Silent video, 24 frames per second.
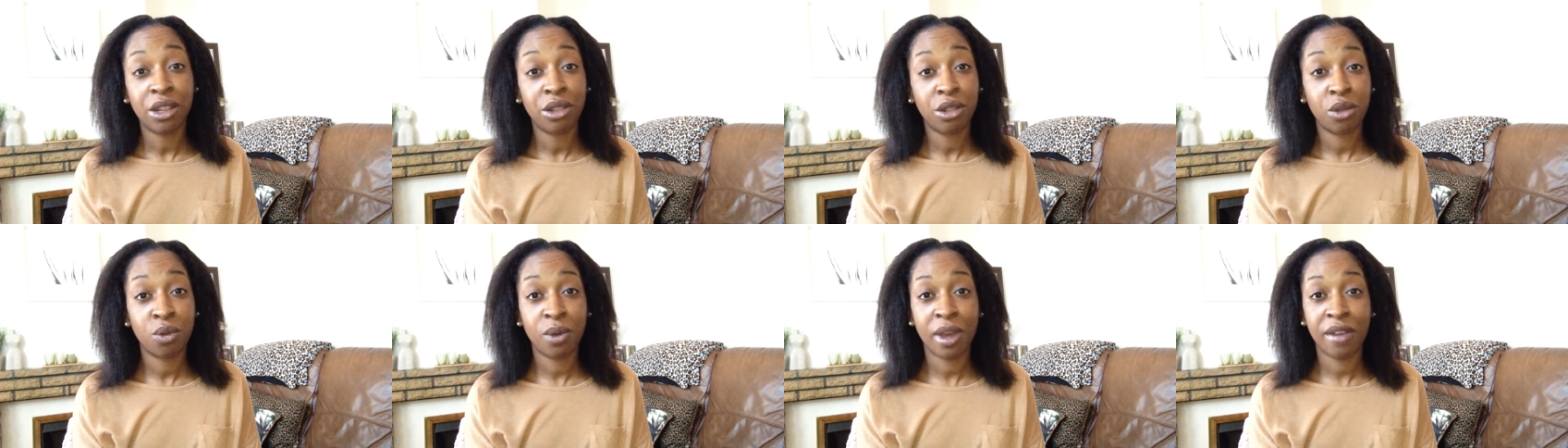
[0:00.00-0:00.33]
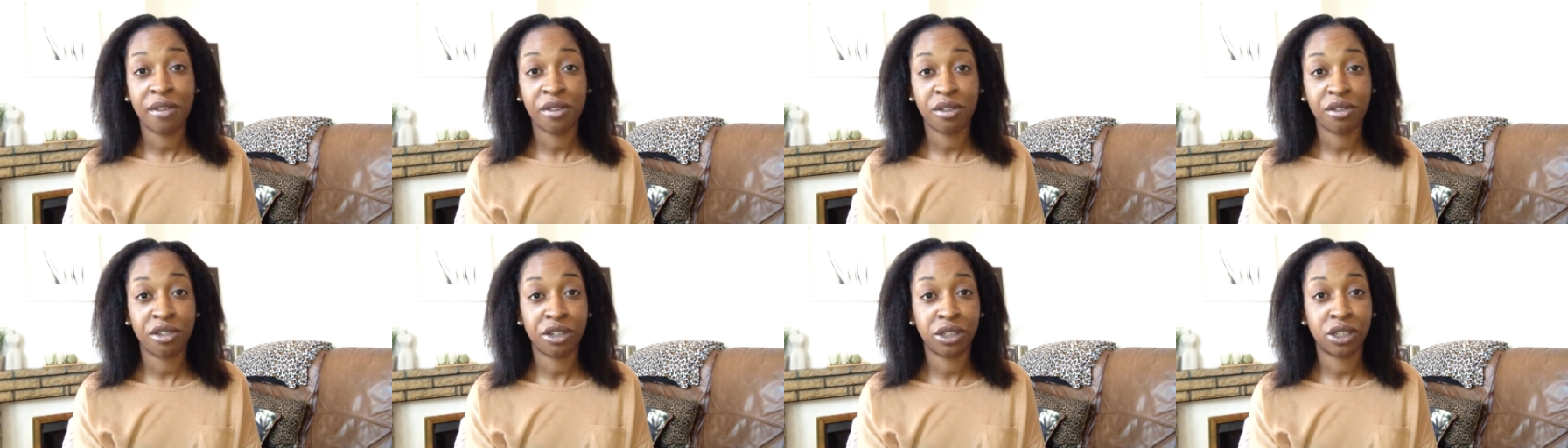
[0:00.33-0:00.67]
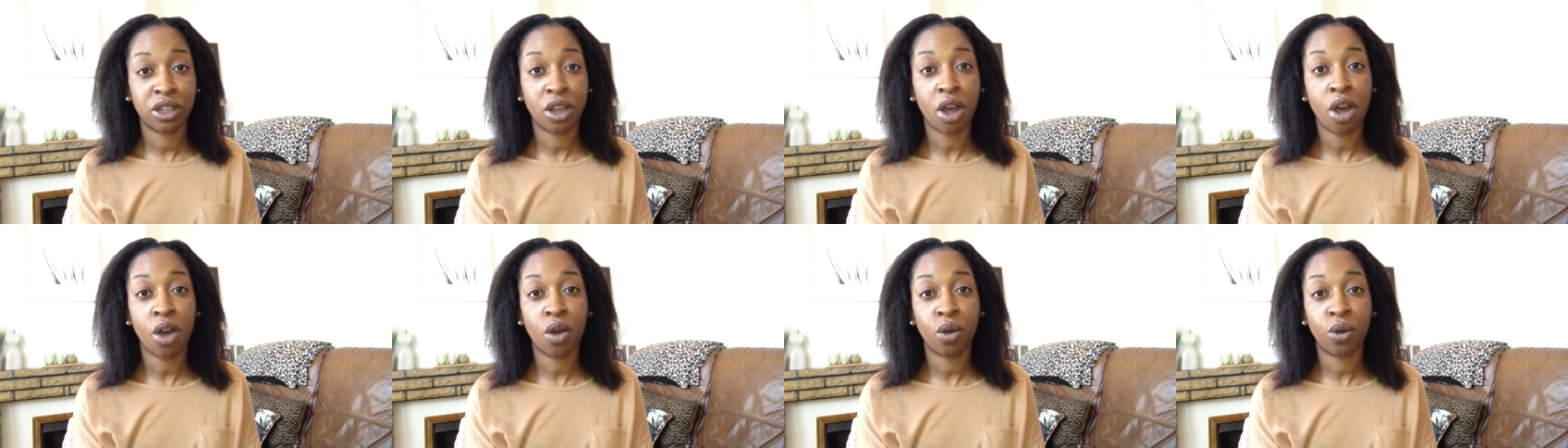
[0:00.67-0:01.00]
the weather is
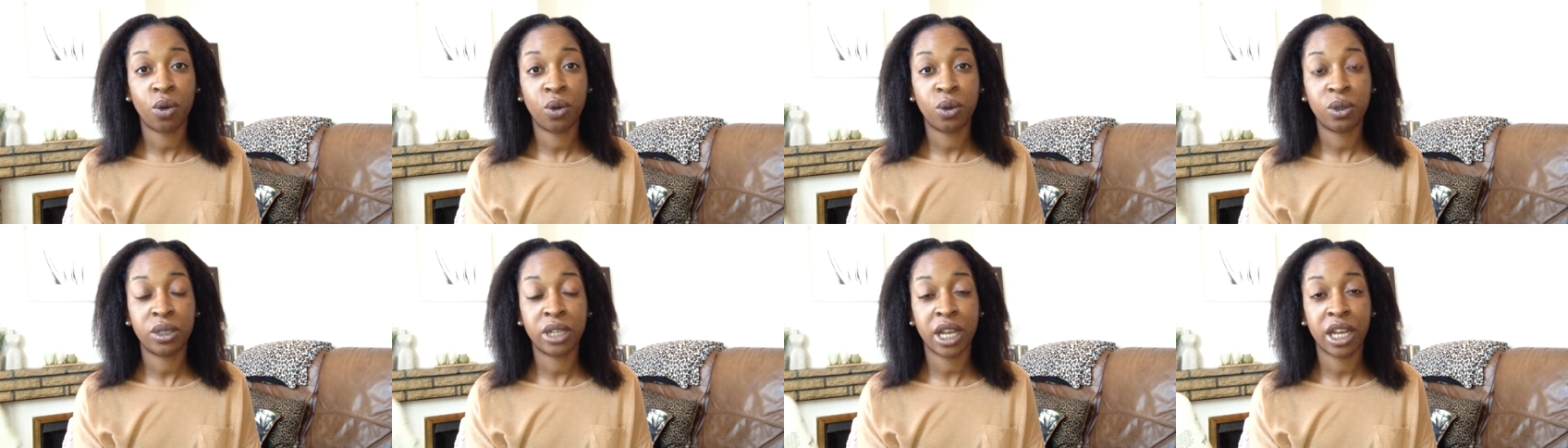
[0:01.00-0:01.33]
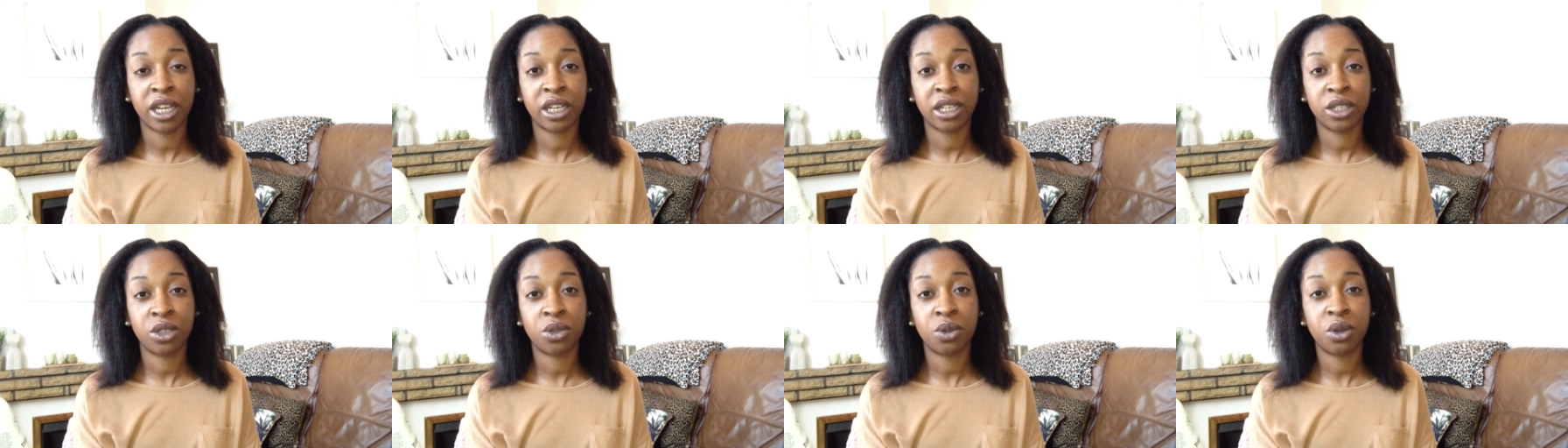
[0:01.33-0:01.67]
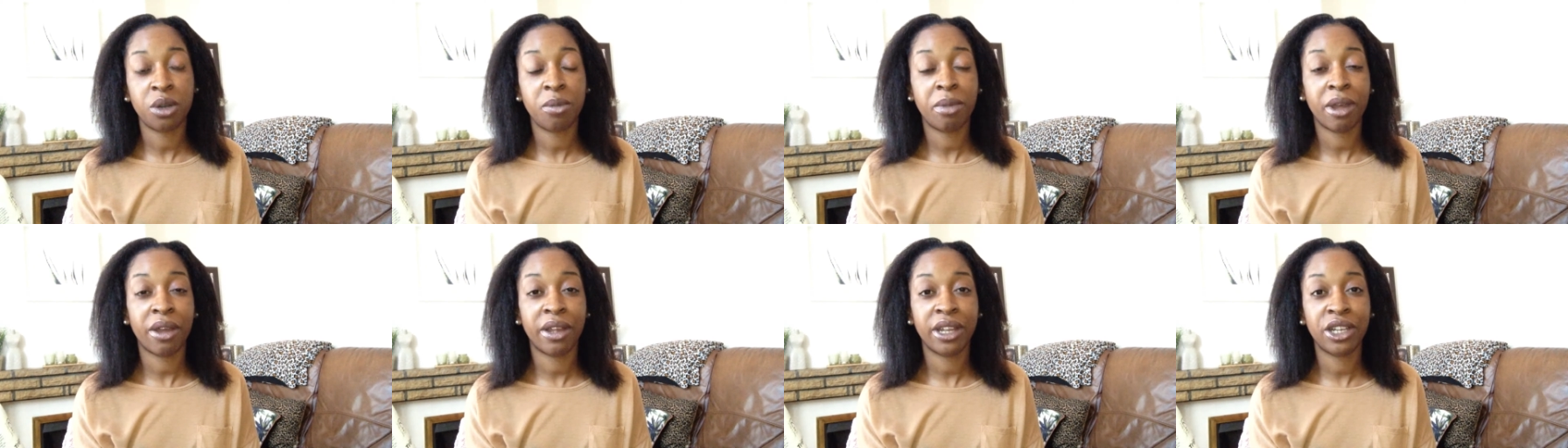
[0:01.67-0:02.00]
cold and it's all
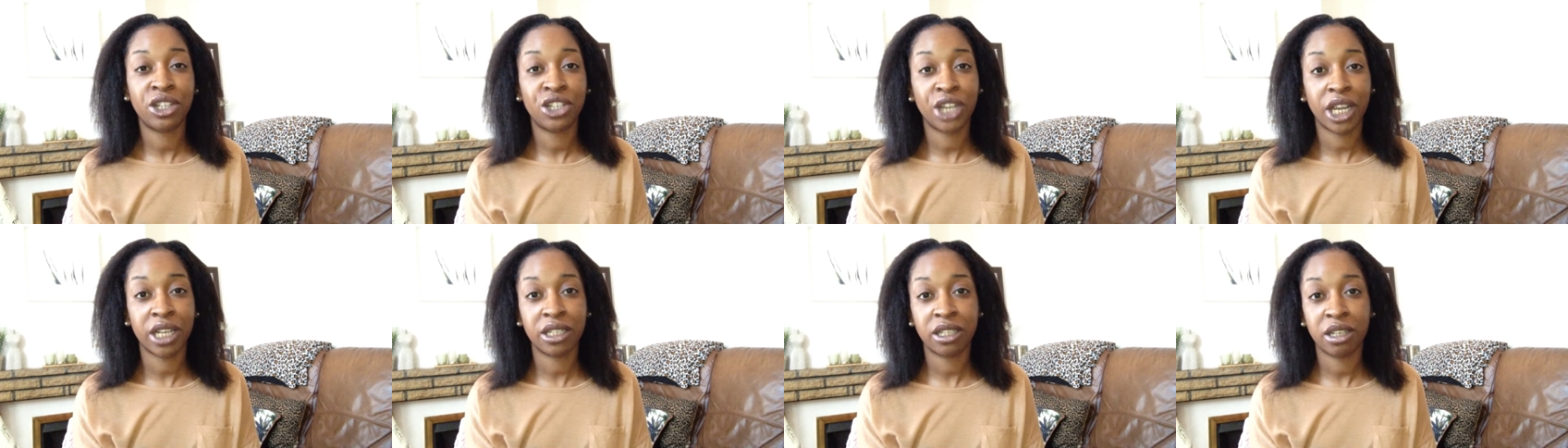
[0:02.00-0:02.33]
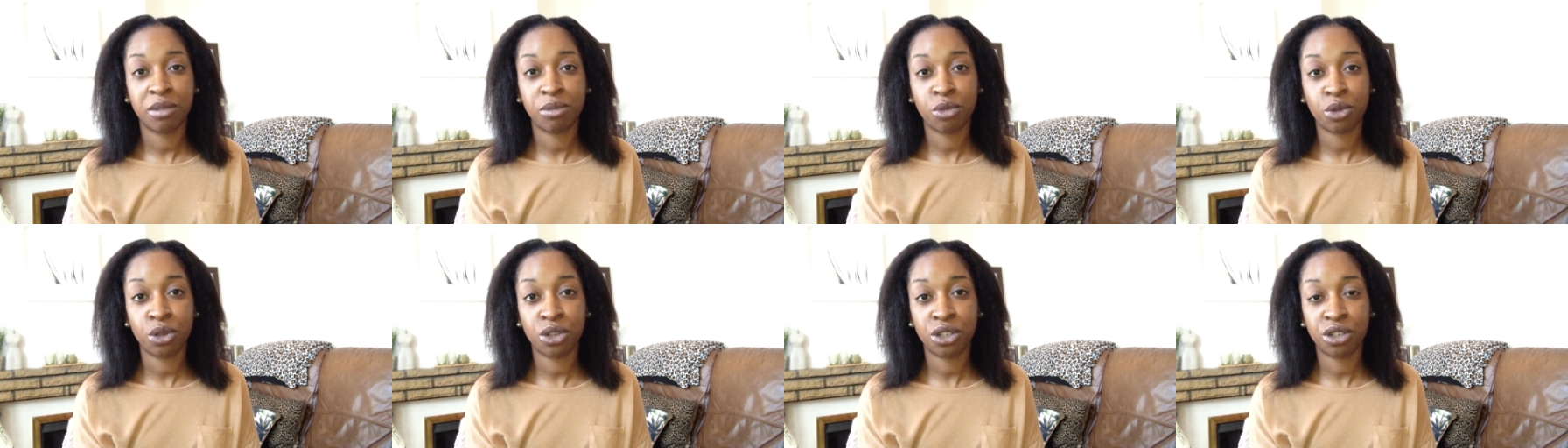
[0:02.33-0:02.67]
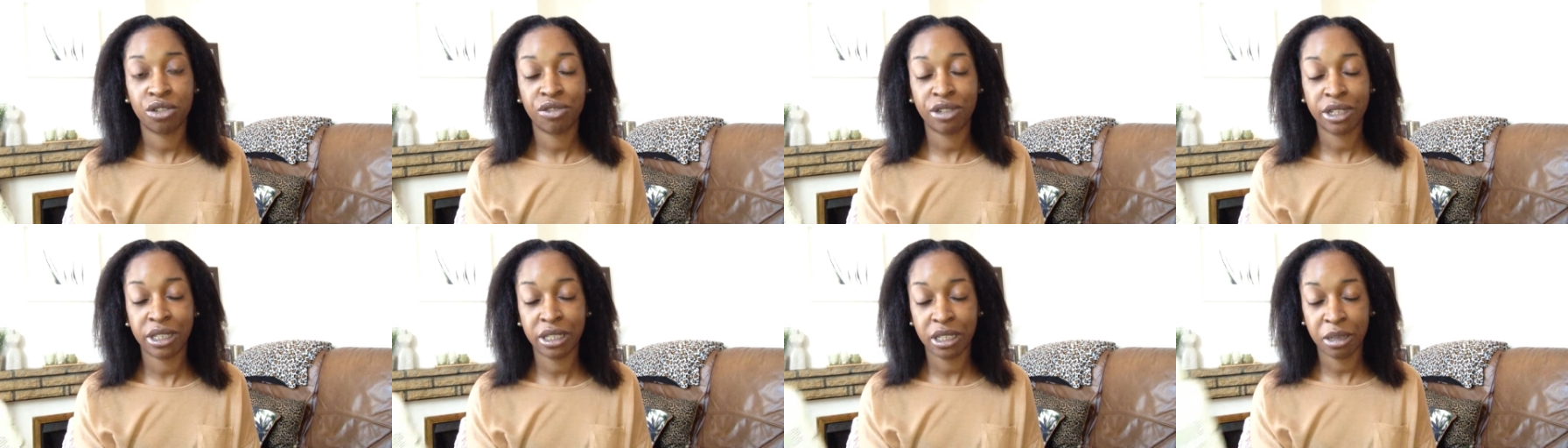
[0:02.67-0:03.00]
about injecting
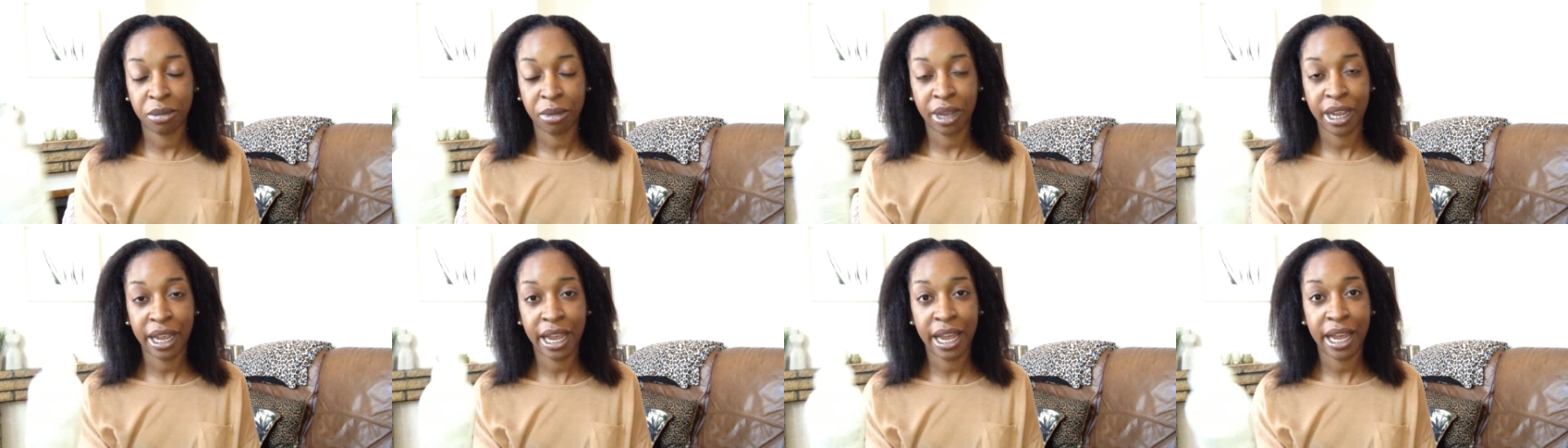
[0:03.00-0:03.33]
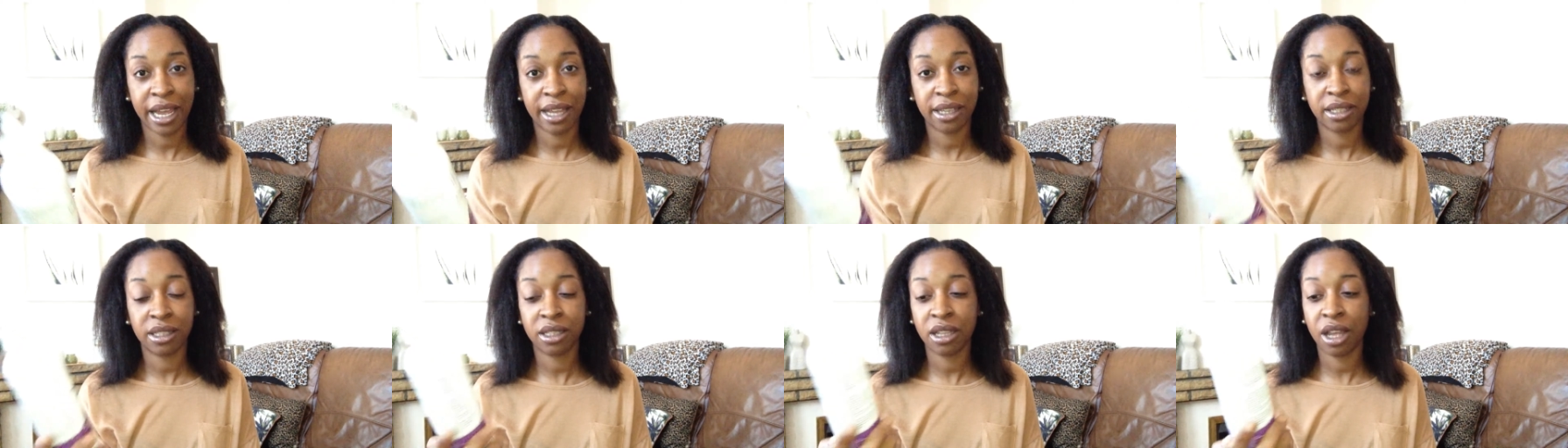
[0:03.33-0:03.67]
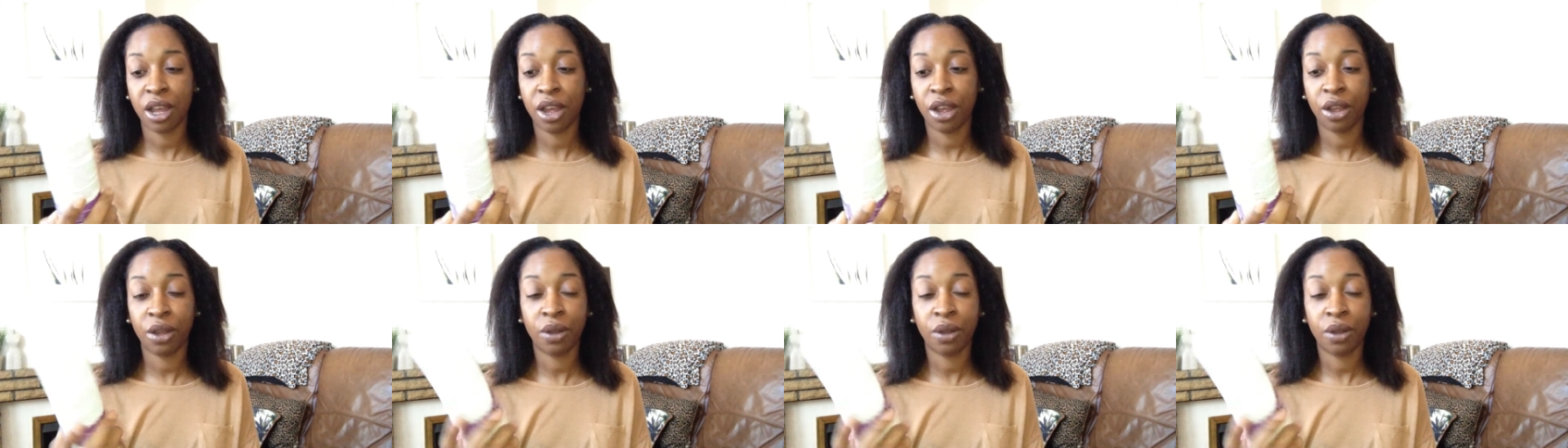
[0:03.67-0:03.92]
moisture into my hair, so